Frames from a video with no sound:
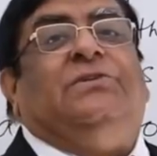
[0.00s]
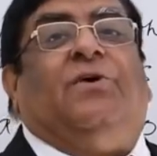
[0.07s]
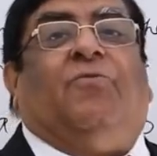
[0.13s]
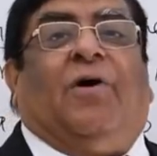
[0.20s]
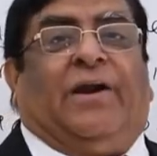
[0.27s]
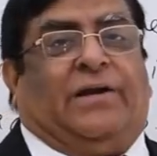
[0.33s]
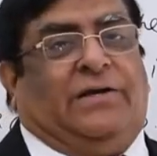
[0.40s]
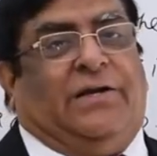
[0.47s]
the
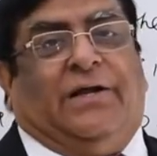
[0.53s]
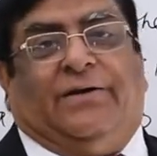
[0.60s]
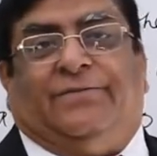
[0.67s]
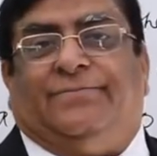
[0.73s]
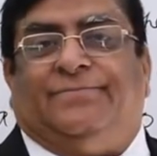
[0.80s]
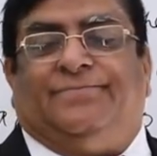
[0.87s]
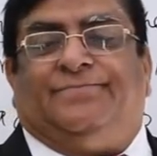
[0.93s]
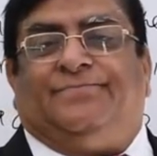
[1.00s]
work done.
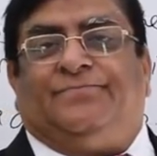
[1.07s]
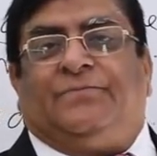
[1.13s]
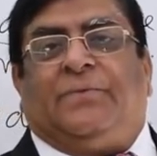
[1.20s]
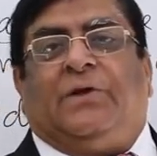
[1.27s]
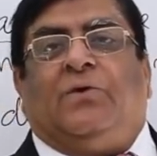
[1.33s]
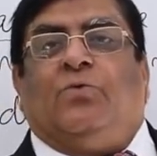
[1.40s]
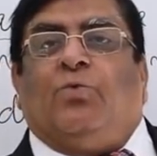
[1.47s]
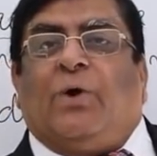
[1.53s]

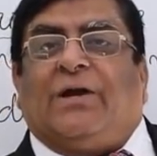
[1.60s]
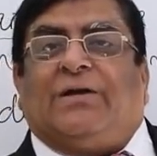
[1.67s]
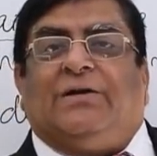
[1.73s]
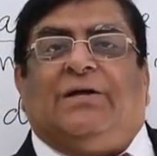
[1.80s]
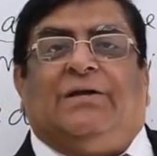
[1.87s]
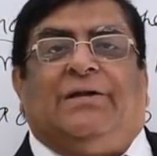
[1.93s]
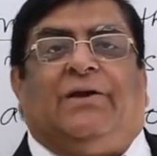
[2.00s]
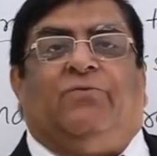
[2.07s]
Work
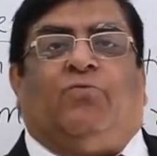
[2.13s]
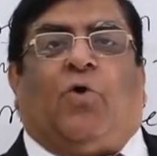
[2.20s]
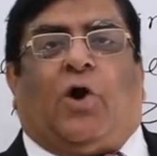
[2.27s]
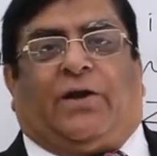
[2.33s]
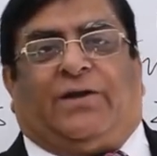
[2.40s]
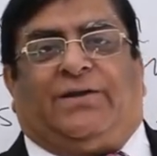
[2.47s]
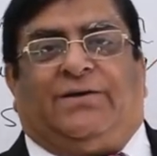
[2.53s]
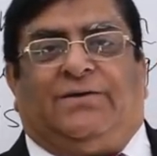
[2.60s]
done in
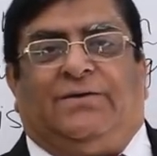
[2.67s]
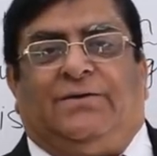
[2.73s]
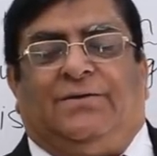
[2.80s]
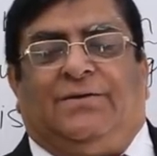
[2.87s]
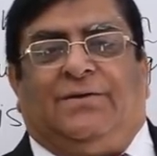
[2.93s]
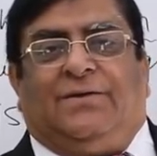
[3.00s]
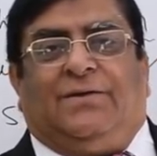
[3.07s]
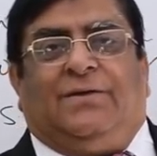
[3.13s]
what?
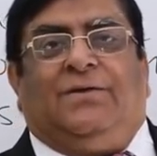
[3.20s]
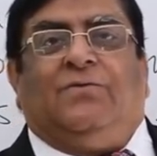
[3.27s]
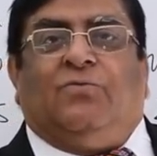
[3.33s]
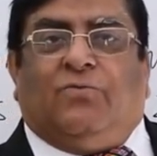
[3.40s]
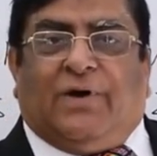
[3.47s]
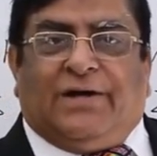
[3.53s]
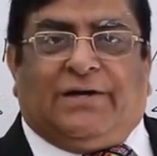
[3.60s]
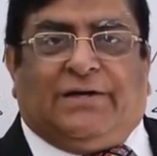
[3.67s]

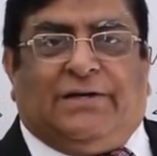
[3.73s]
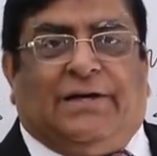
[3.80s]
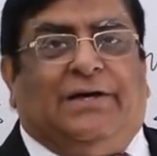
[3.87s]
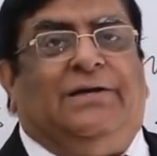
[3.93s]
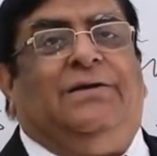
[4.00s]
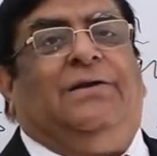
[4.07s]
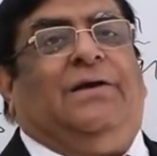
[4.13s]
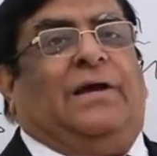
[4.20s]
Work
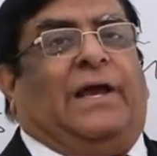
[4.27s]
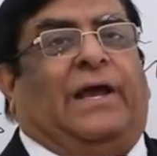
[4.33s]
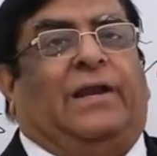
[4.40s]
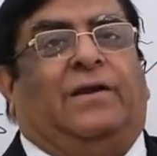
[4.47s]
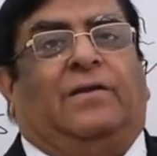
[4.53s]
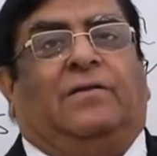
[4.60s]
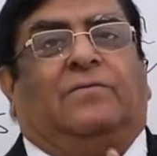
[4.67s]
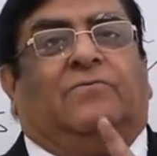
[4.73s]
done
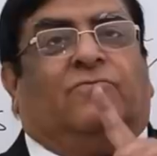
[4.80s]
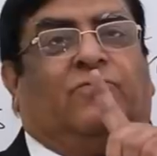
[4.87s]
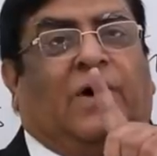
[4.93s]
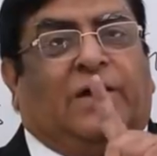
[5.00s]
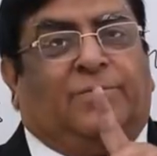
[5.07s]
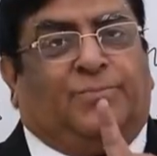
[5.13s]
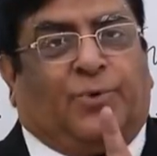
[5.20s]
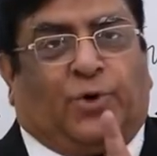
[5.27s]
in
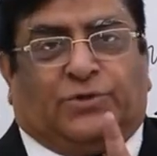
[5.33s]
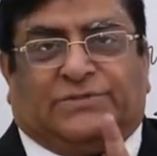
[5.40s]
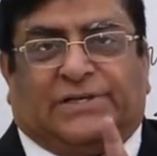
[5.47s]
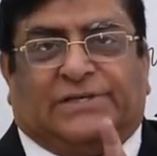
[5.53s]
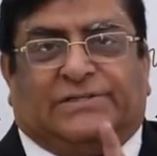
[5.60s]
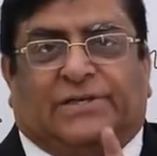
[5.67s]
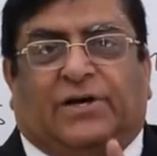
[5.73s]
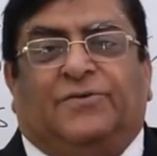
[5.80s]
one
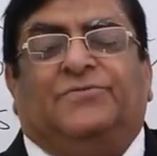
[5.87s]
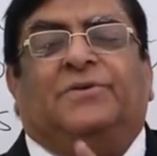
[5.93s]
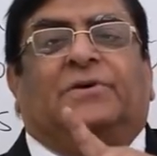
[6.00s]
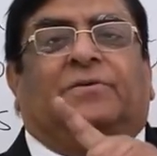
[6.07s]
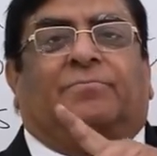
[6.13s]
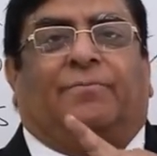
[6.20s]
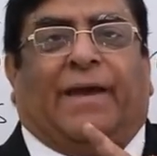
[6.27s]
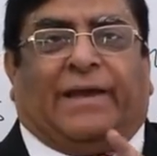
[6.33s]
process of
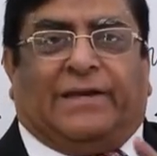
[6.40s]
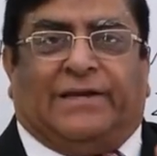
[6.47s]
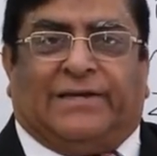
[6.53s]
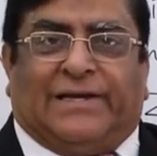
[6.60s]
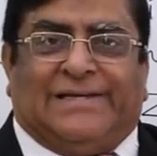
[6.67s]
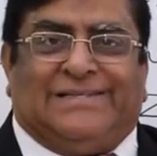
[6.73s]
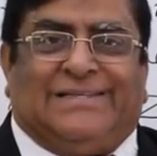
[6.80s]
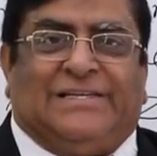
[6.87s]

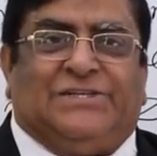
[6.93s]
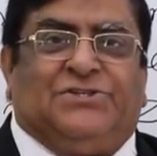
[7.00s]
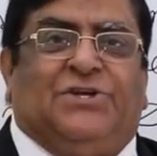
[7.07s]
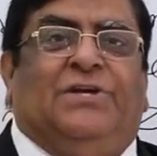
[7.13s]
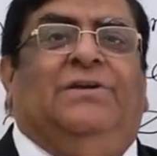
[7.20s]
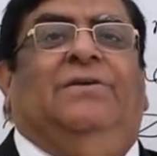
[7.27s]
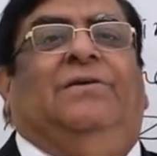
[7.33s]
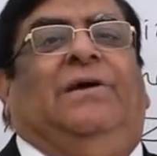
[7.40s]

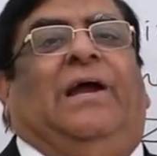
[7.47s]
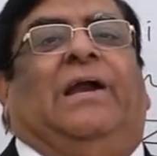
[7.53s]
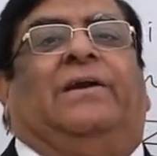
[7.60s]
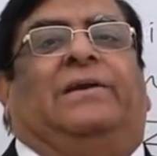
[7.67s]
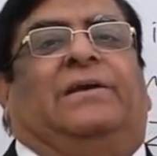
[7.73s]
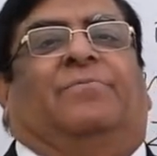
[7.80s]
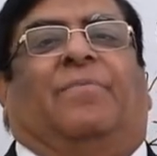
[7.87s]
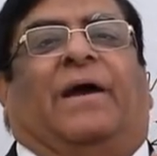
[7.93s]
magnetization
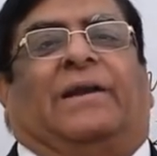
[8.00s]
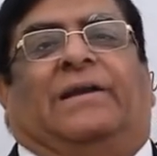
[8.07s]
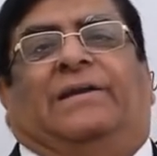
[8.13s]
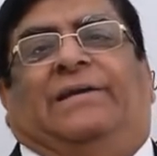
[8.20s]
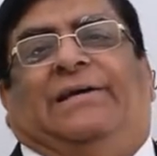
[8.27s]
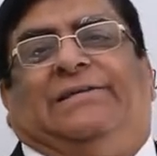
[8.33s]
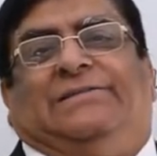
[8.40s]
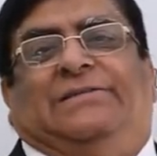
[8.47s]
and
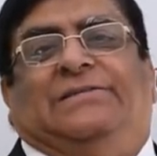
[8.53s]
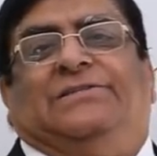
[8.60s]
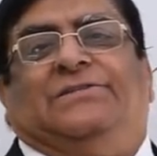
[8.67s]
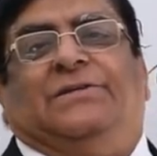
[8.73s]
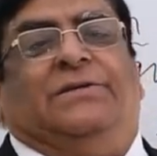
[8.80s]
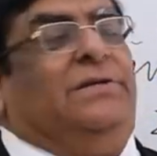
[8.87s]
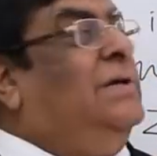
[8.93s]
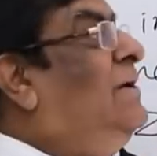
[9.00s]

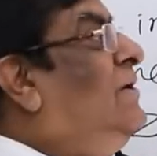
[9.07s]
demagnetization.